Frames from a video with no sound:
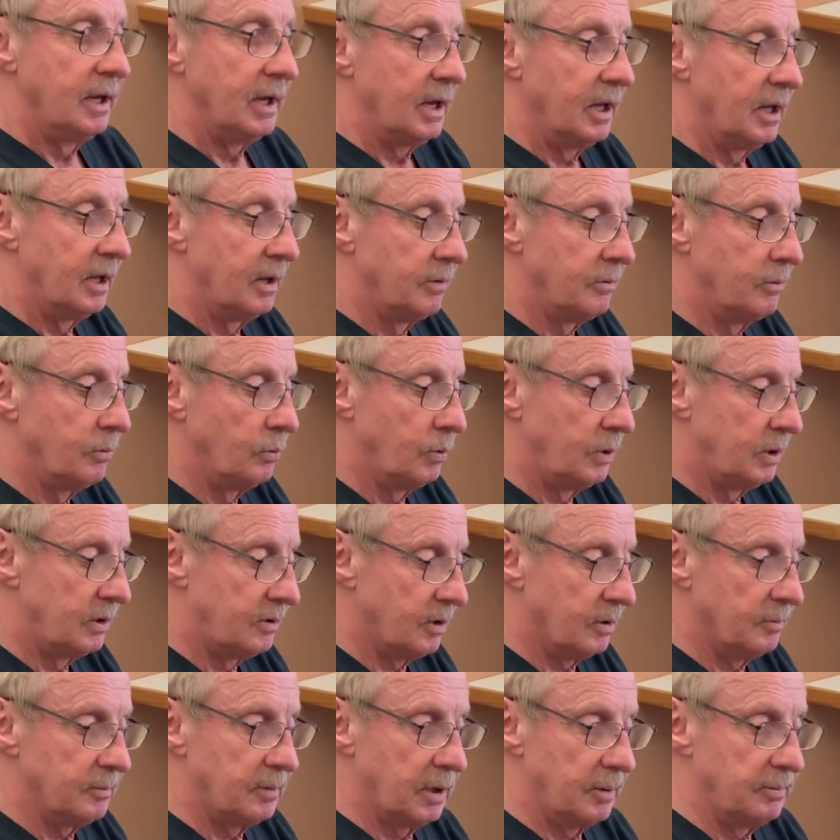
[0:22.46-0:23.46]
And we
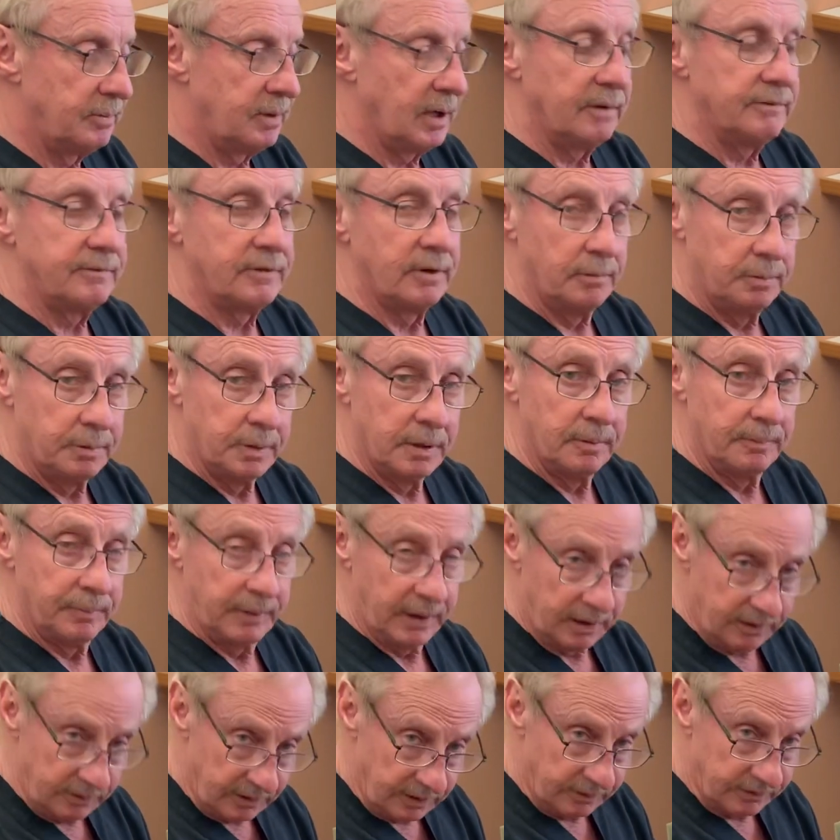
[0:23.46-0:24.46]
sometimes have to open up
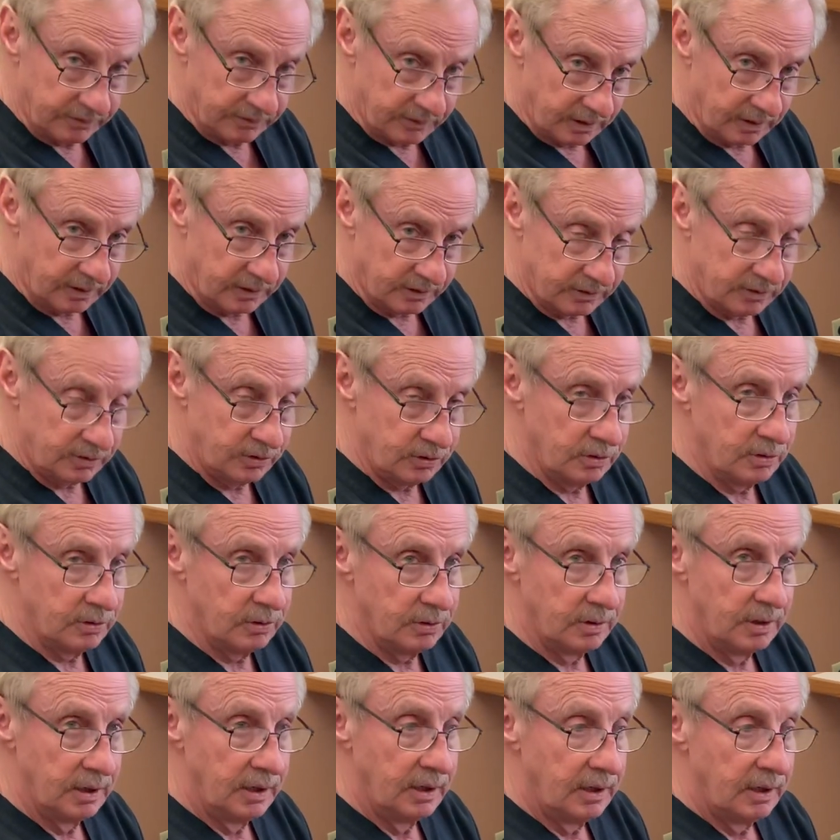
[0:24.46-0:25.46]
that nerve tunnel
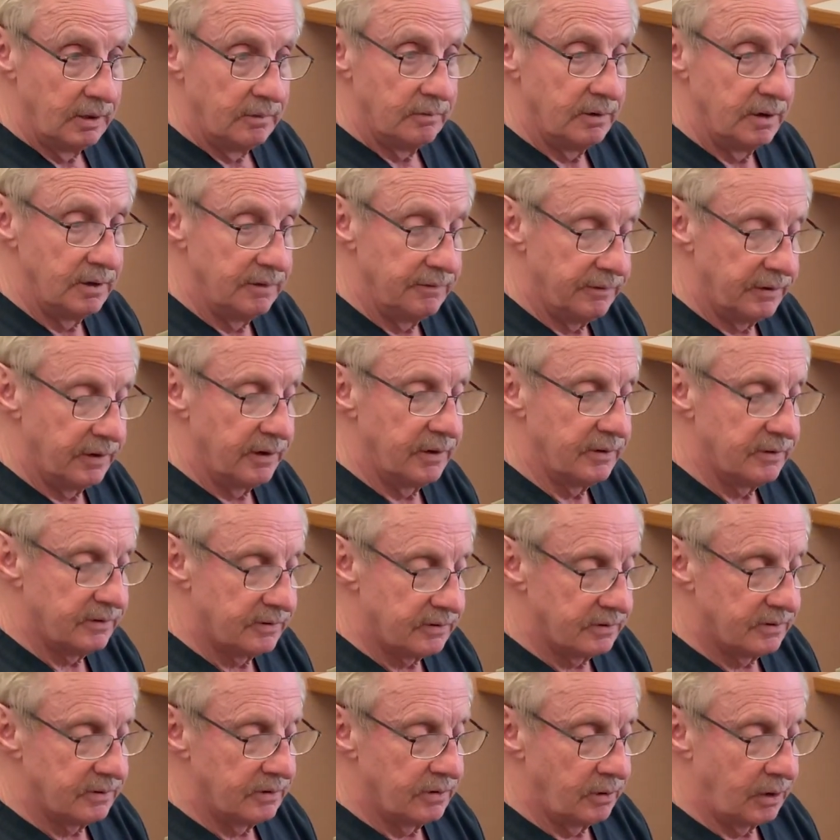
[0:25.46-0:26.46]
to
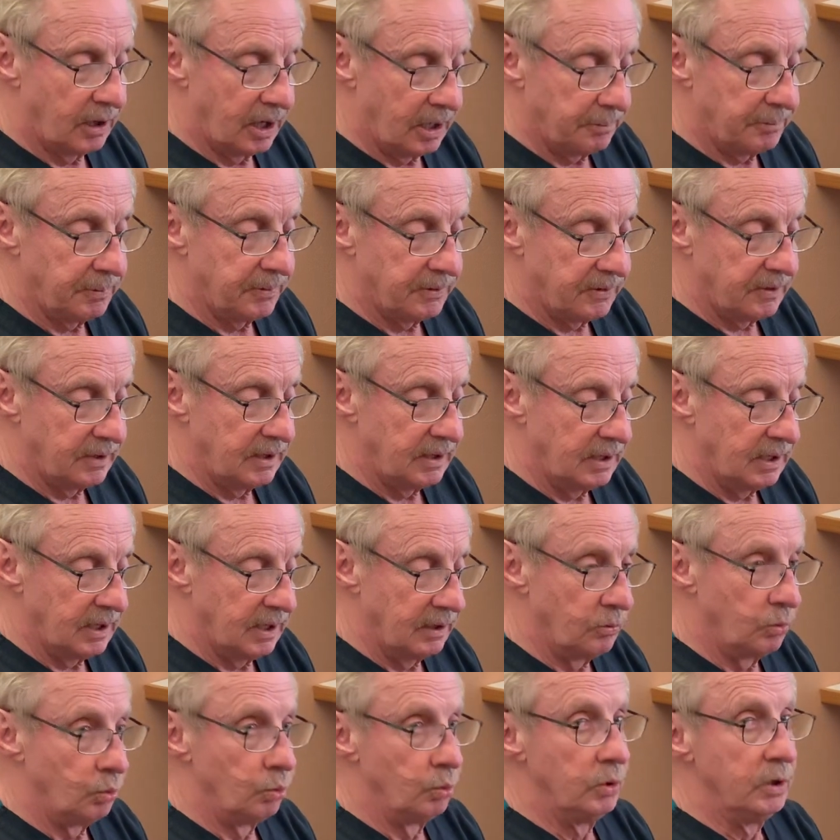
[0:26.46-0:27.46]
reverse neuropathy,
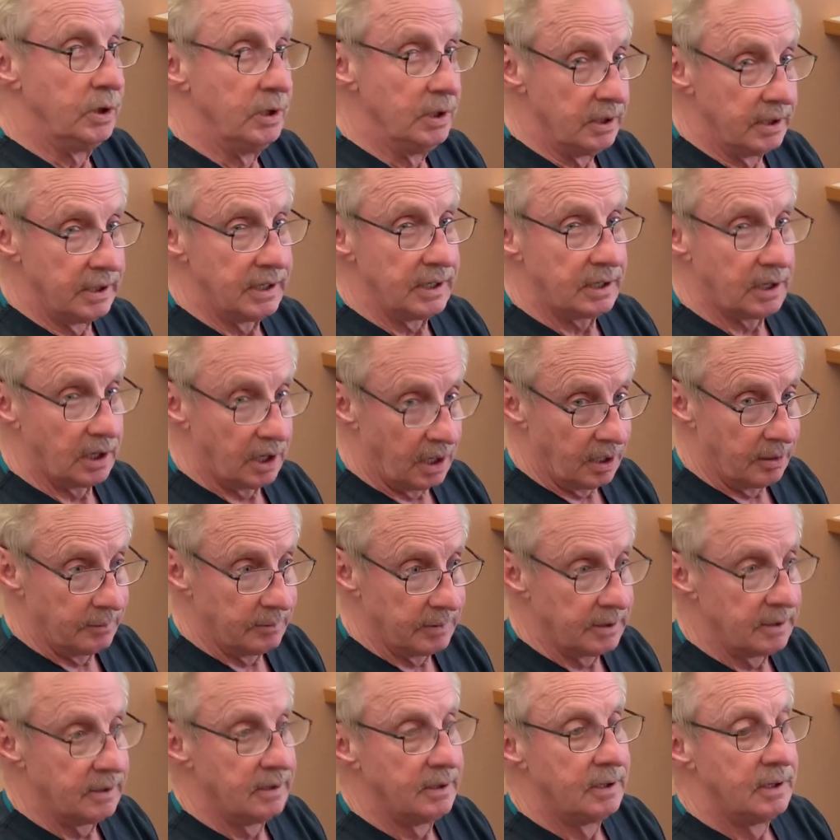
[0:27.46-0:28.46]
and really
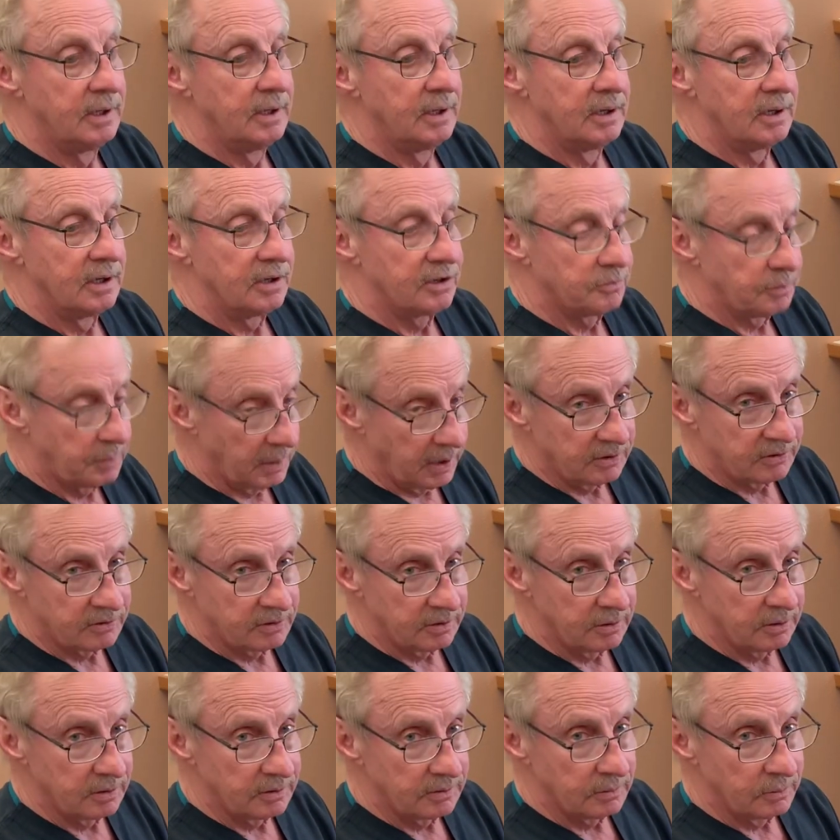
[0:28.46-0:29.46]
common,
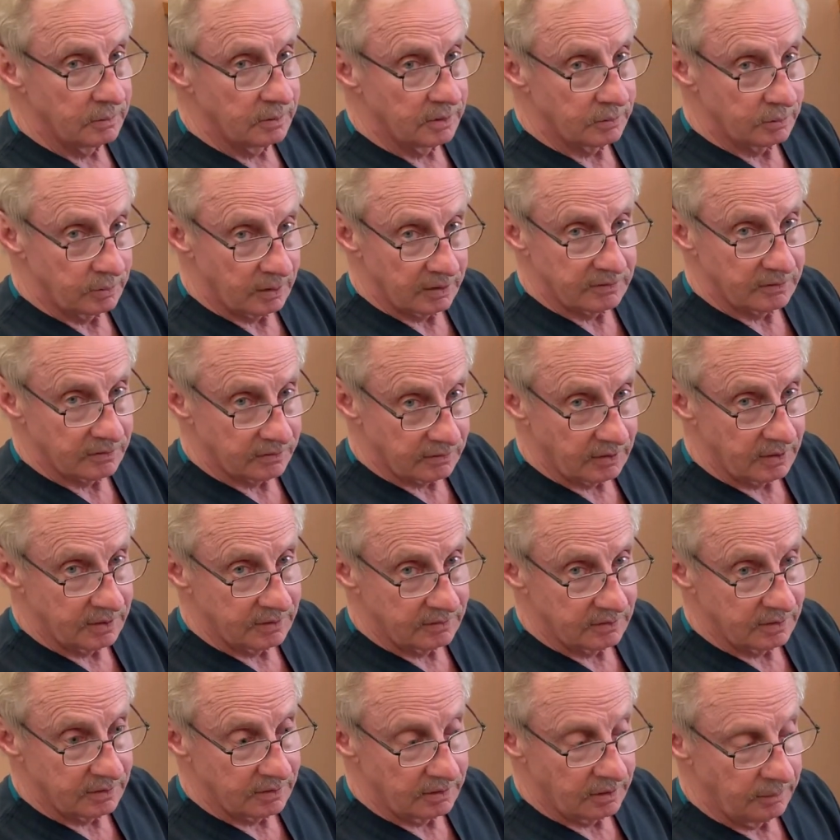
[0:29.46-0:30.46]
especially with restless leg
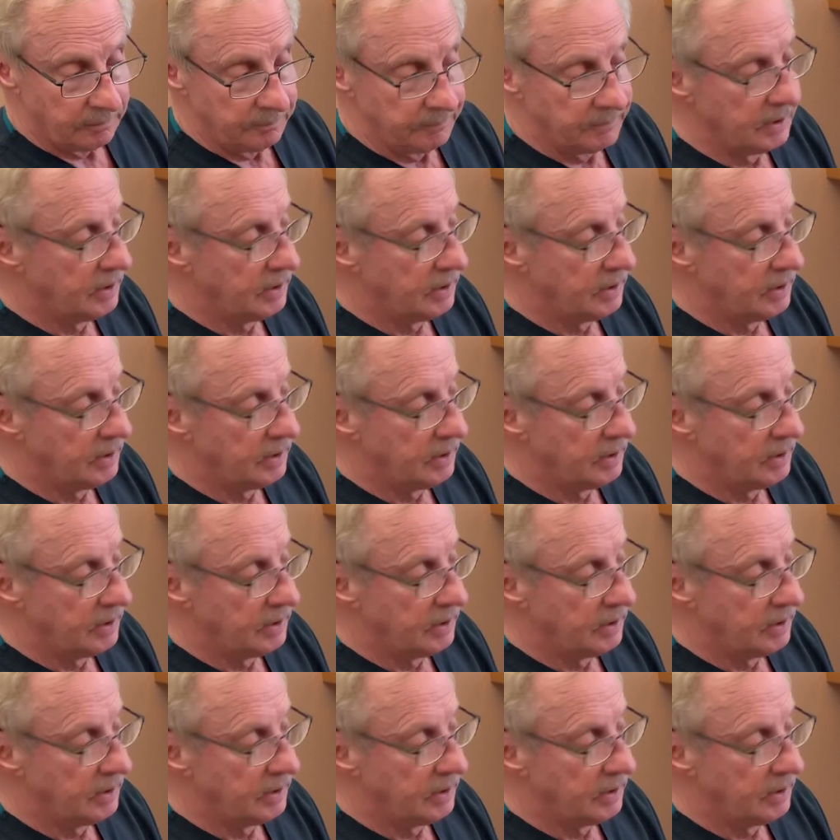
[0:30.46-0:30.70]
syndrome.